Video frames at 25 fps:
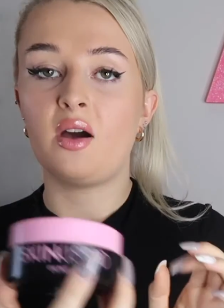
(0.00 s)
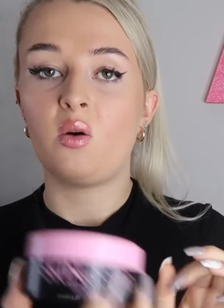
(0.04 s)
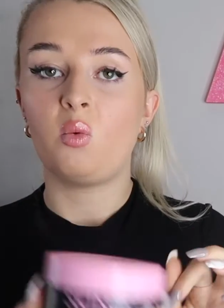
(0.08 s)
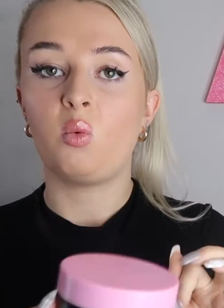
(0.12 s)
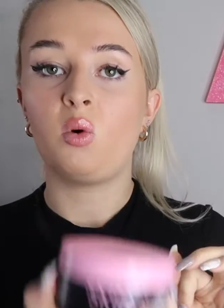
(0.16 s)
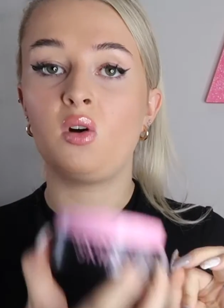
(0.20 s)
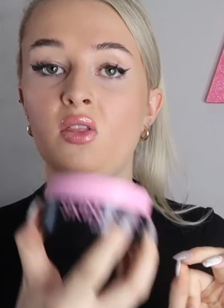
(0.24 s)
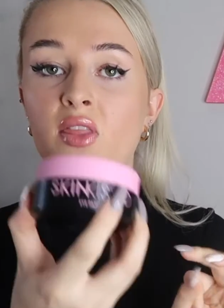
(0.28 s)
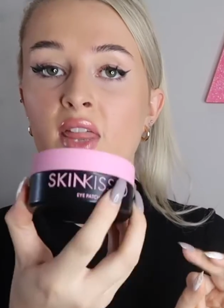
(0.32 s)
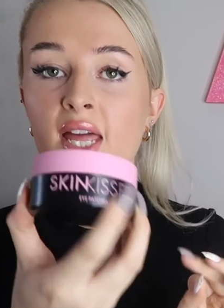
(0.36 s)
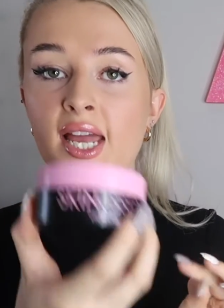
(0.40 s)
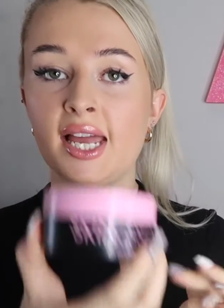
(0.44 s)

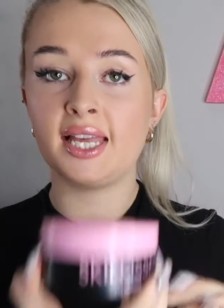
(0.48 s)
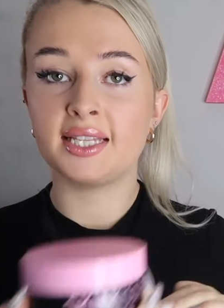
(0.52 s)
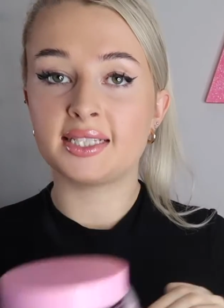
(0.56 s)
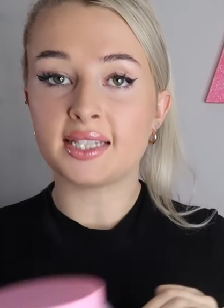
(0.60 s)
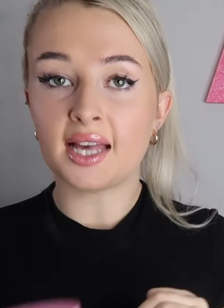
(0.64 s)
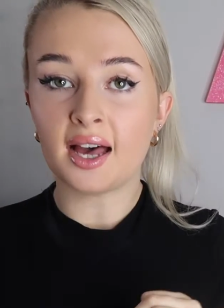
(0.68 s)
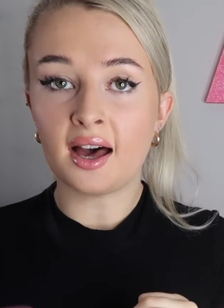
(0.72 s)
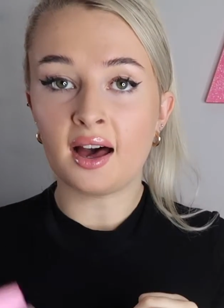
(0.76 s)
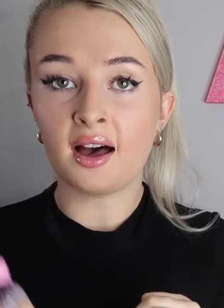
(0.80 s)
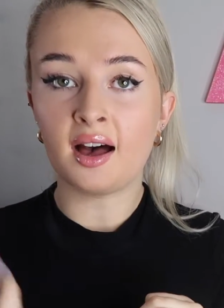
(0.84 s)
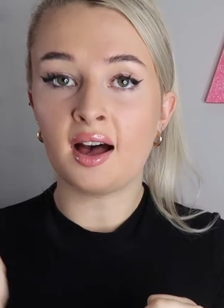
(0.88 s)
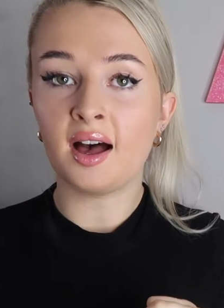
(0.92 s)
What these
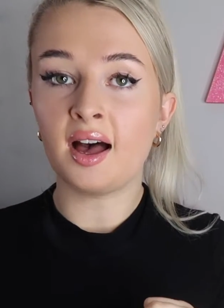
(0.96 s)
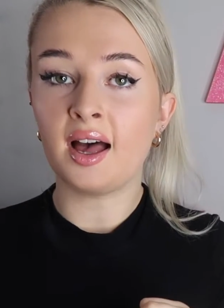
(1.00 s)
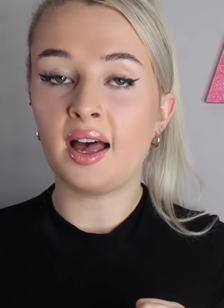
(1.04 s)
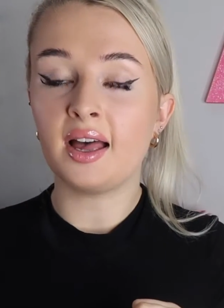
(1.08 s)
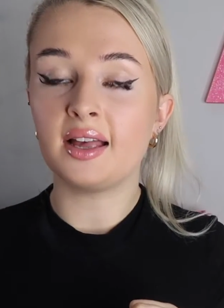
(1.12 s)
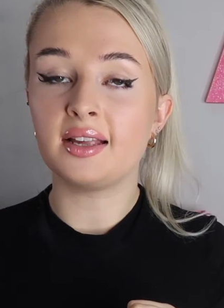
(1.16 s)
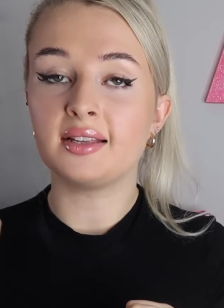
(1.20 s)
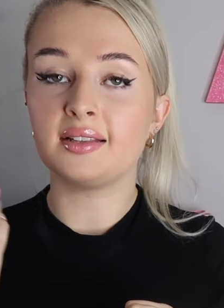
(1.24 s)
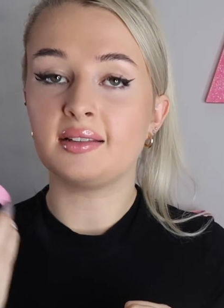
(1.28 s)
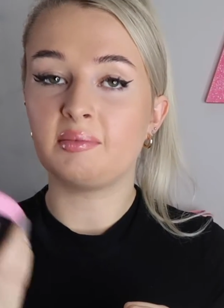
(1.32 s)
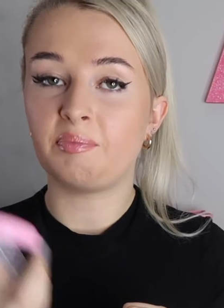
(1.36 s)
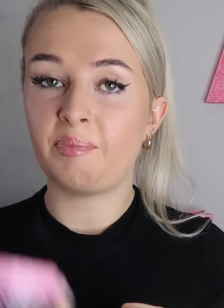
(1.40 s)

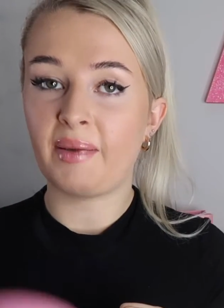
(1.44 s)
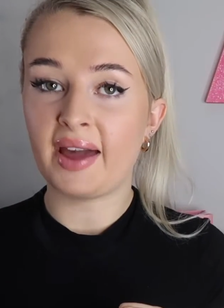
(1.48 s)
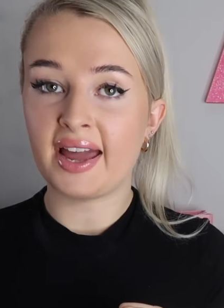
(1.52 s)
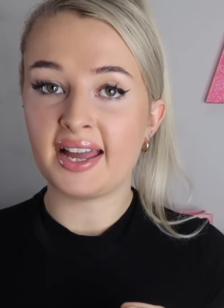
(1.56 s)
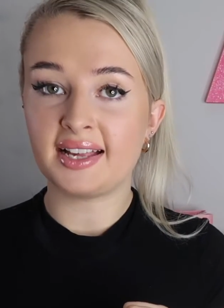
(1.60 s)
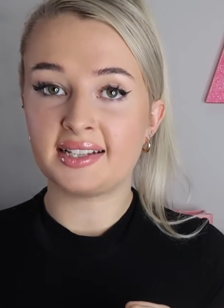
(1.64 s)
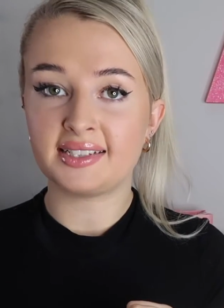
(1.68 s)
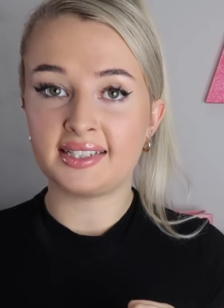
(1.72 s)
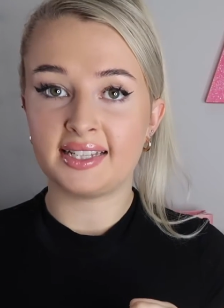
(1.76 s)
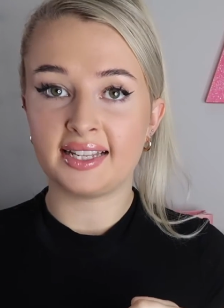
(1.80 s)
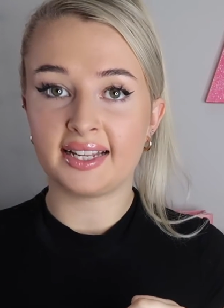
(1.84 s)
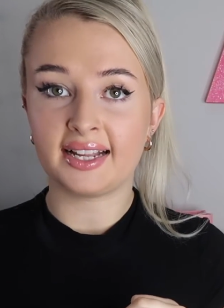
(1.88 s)
are,
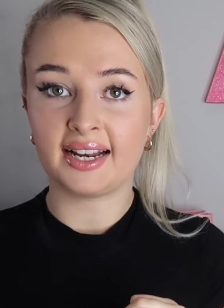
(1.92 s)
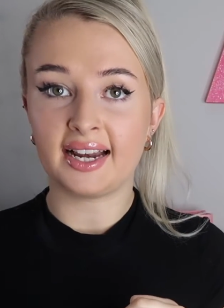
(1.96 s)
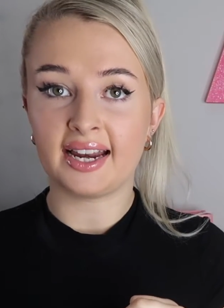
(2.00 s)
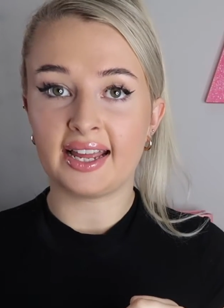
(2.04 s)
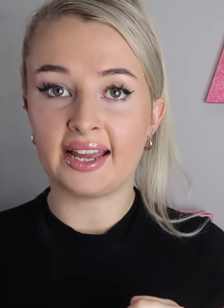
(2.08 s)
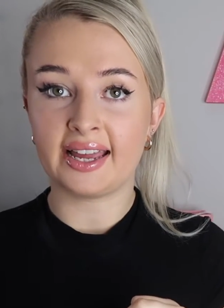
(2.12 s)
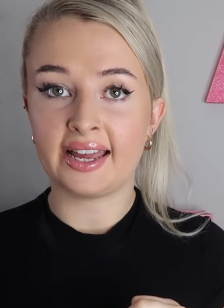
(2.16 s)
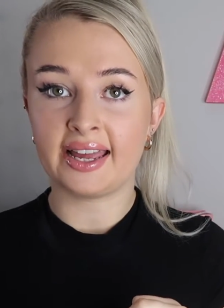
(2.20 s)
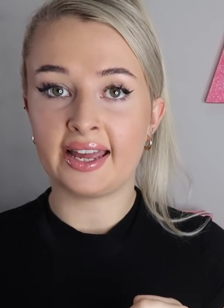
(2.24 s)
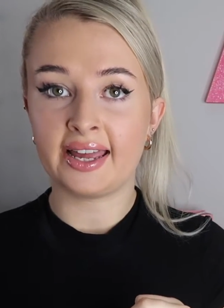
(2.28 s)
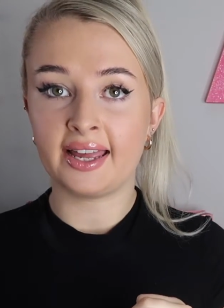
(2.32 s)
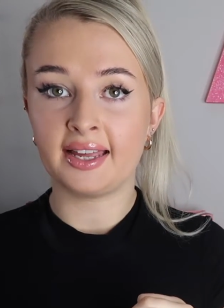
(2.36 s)

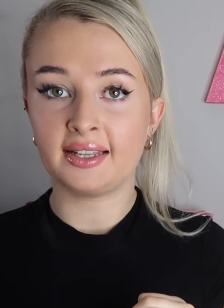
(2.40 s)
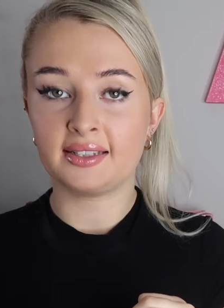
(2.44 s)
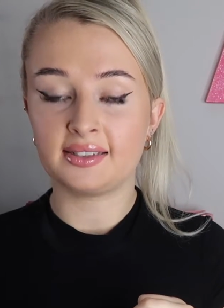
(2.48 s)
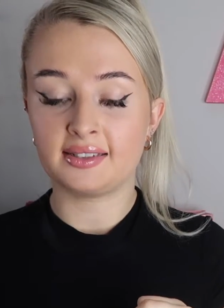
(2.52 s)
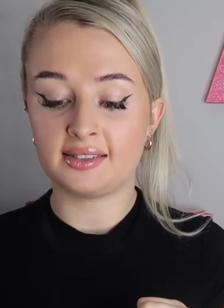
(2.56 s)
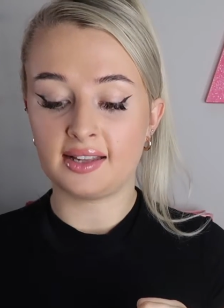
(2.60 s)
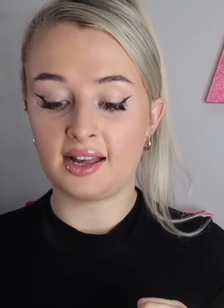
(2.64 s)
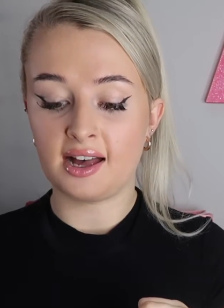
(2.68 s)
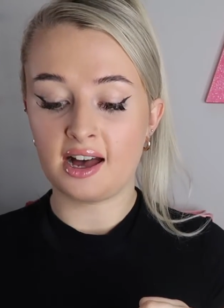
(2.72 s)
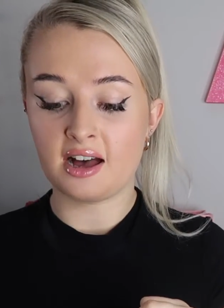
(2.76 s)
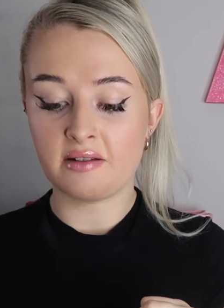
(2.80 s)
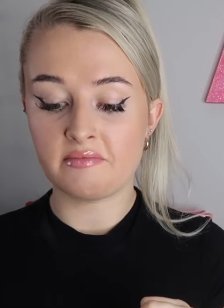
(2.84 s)
basically
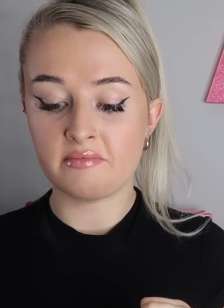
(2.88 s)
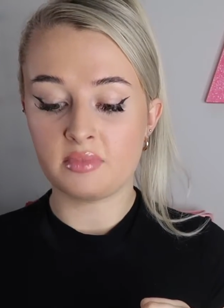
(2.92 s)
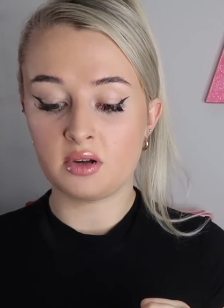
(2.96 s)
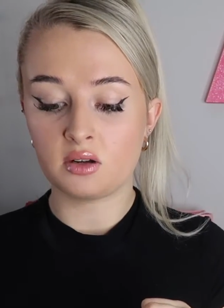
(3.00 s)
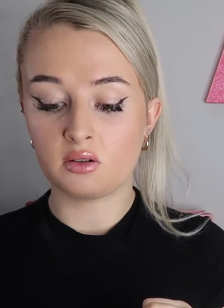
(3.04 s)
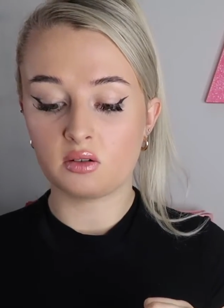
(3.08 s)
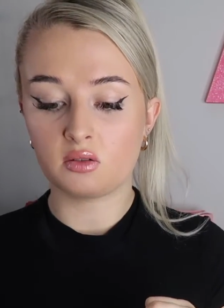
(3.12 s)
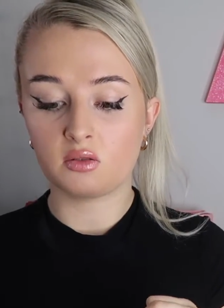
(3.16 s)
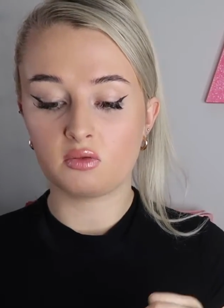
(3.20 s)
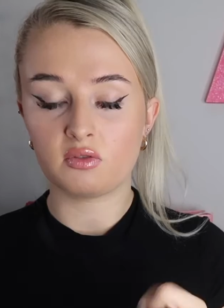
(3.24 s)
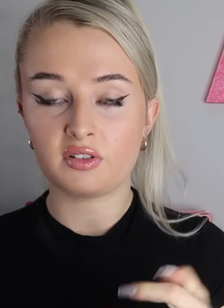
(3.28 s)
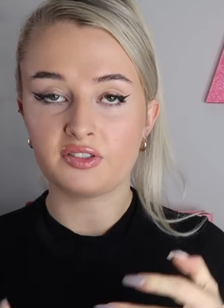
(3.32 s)
some
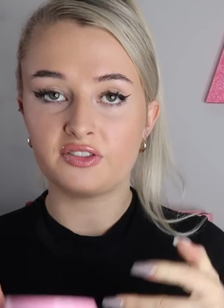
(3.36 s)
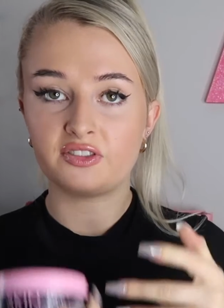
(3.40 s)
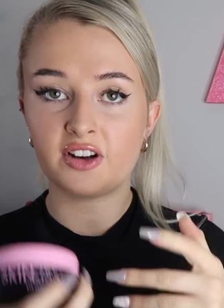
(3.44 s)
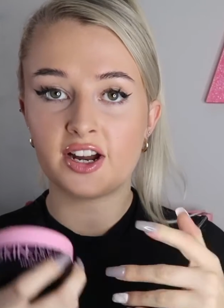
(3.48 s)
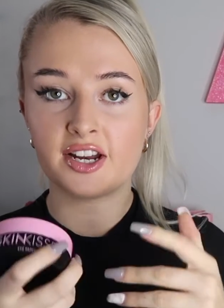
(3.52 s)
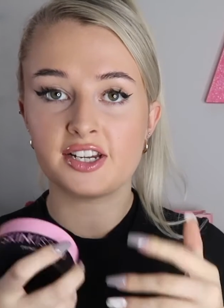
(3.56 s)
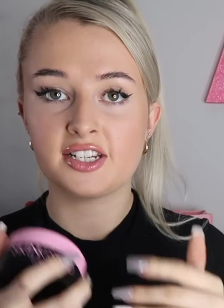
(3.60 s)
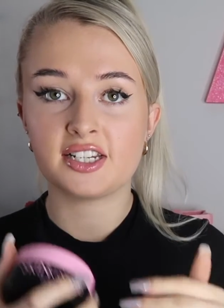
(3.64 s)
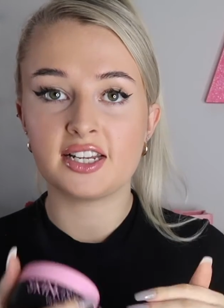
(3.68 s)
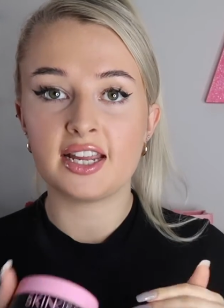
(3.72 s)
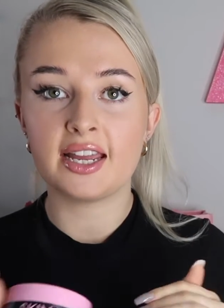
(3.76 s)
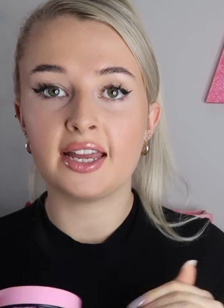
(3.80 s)

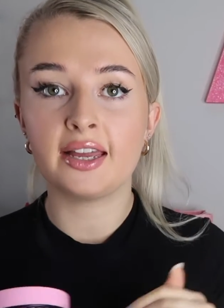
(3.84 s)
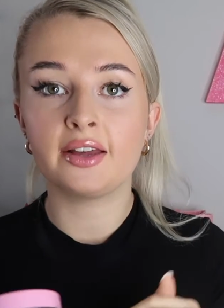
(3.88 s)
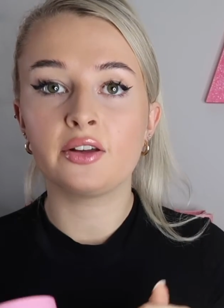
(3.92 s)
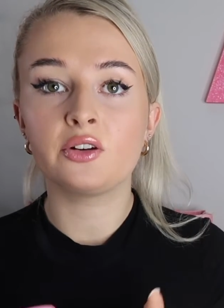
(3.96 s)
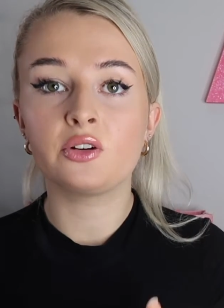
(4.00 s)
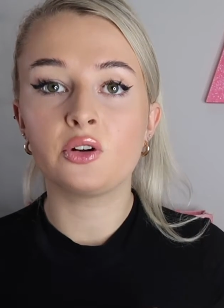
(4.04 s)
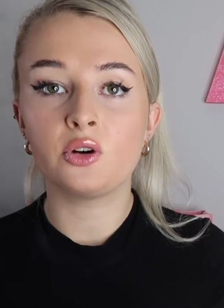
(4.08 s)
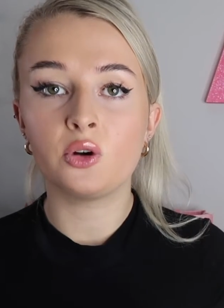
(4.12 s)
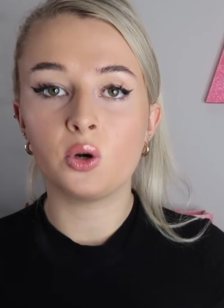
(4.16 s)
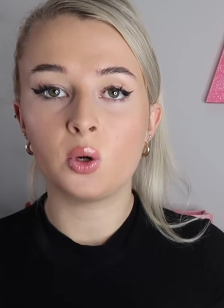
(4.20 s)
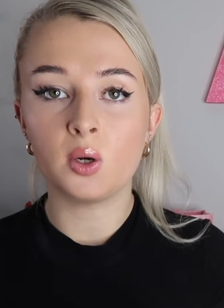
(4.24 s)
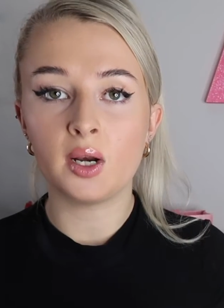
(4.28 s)
refreshing,
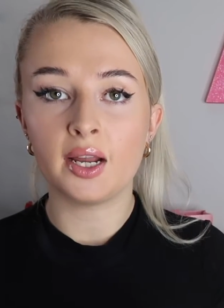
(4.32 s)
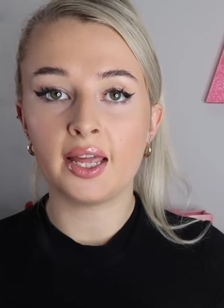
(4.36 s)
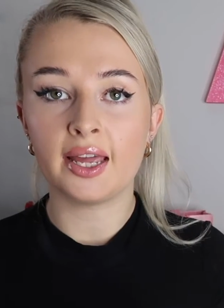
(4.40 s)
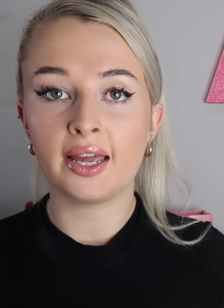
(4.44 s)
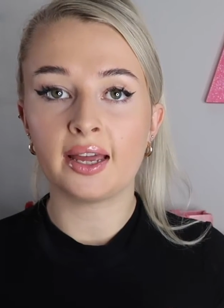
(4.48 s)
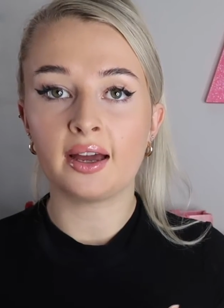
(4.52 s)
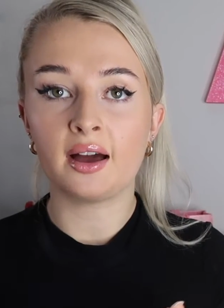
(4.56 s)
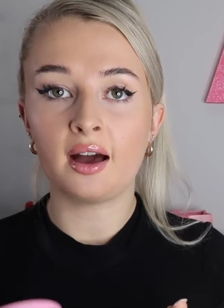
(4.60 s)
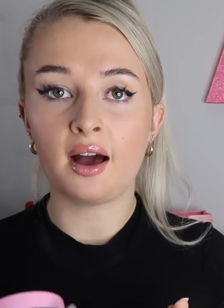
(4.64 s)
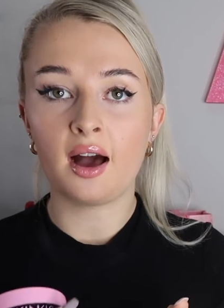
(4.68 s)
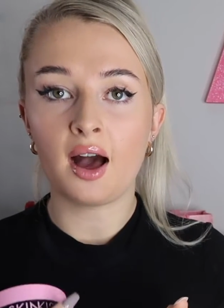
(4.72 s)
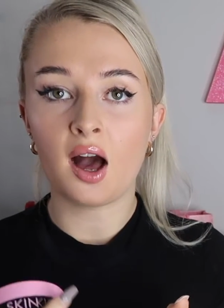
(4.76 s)

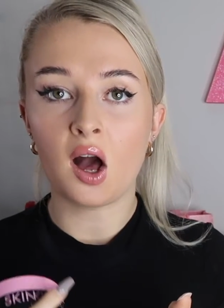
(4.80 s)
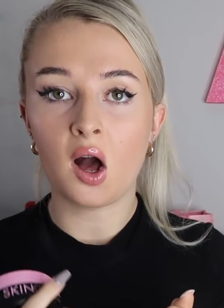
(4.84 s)
cooling